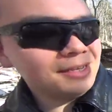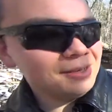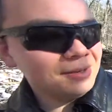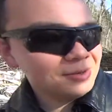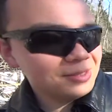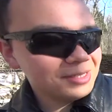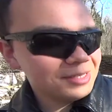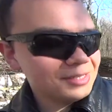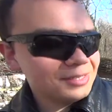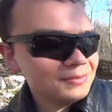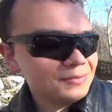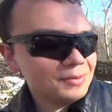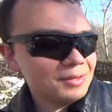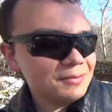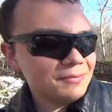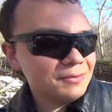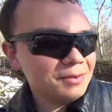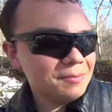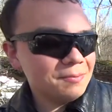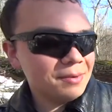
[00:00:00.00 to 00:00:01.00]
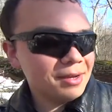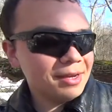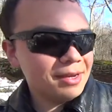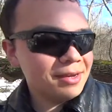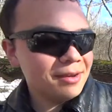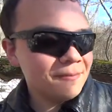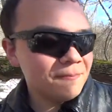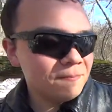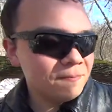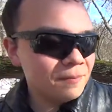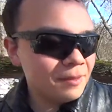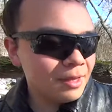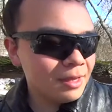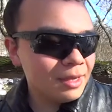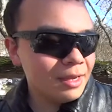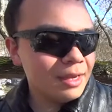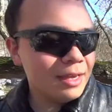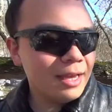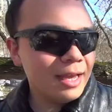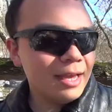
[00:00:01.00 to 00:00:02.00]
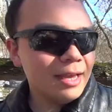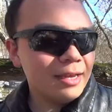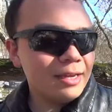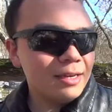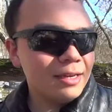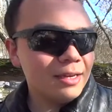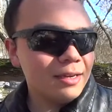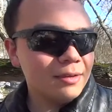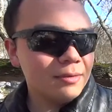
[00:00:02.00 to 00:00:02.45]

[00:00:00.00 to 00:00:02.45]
uses for the foot peg. And